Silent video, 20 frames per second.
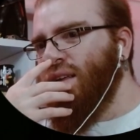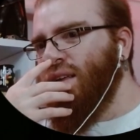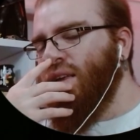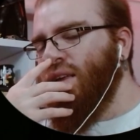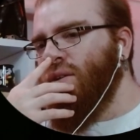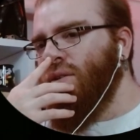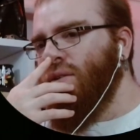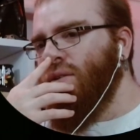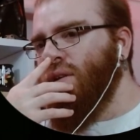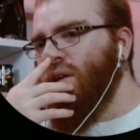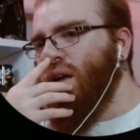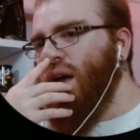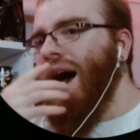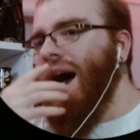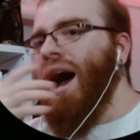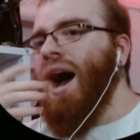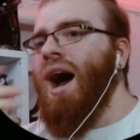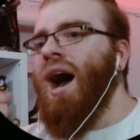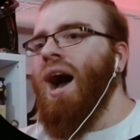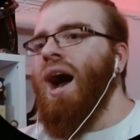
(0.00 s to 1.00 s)
There you go.
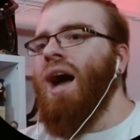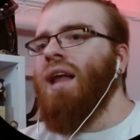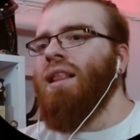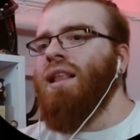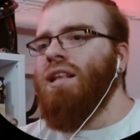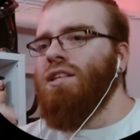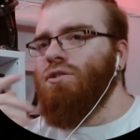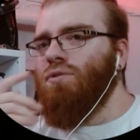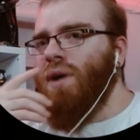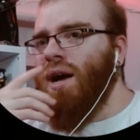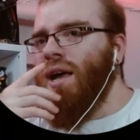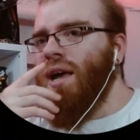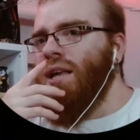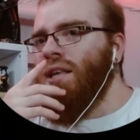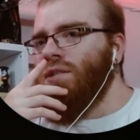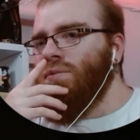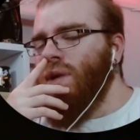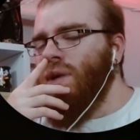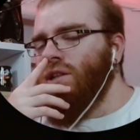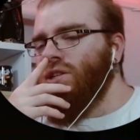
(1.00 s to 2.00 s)
Ah, that's why
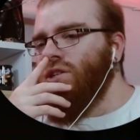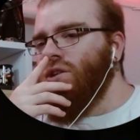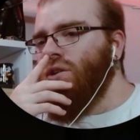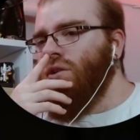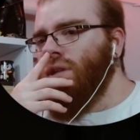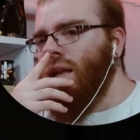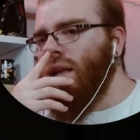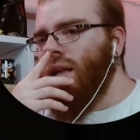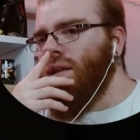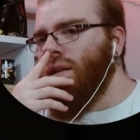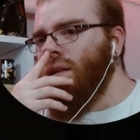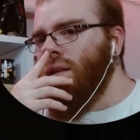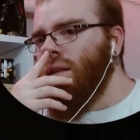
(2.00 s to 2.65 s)
he's mentioning all that.